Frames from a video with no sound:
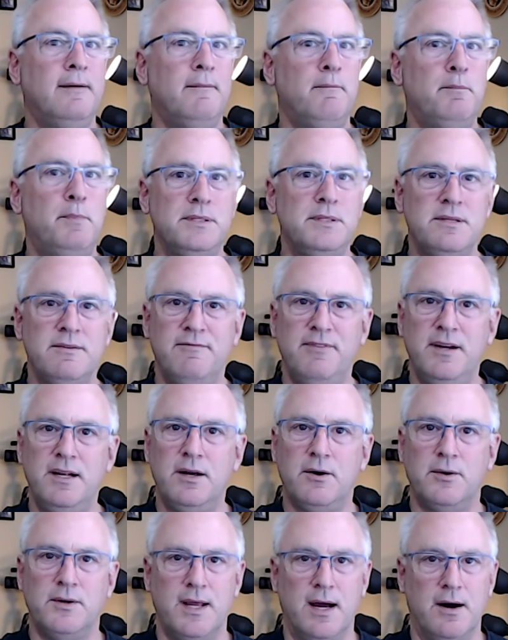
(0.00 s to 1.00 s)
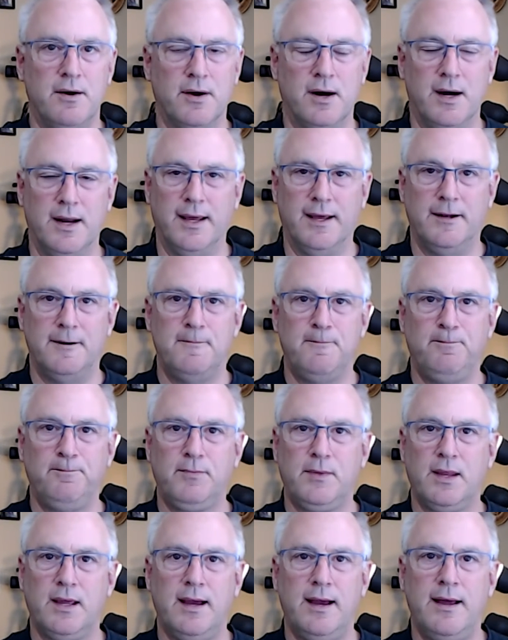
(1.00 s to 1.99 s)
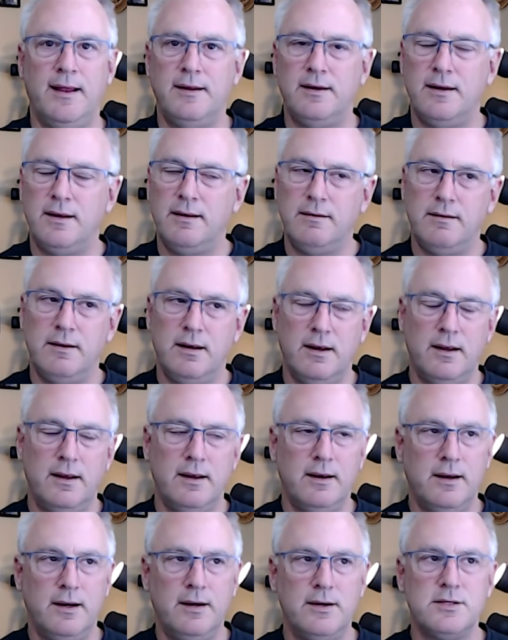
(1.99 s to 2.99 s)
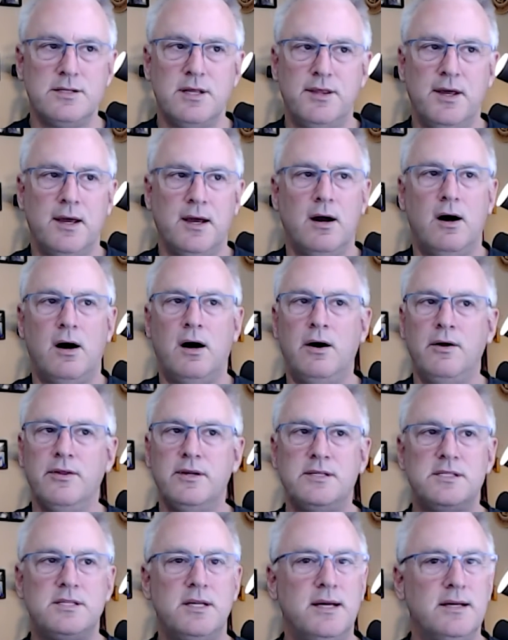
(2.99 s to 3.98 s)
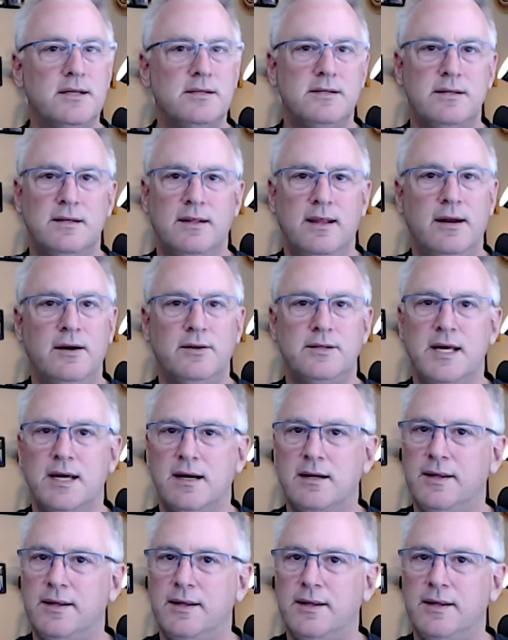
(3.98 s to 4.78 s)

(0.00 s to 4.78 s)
Put some video down on it. And here's the thing, all these things, they don't take a